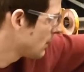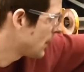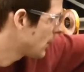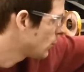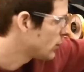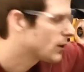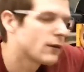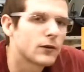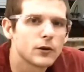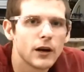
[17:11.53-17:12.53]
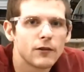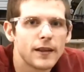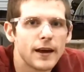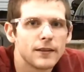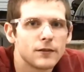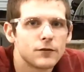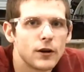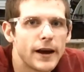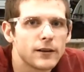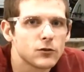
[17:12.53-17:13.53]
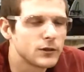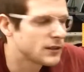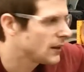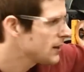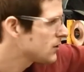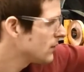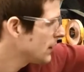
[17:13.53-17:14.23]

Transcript: But we'll cover that in the front axle installation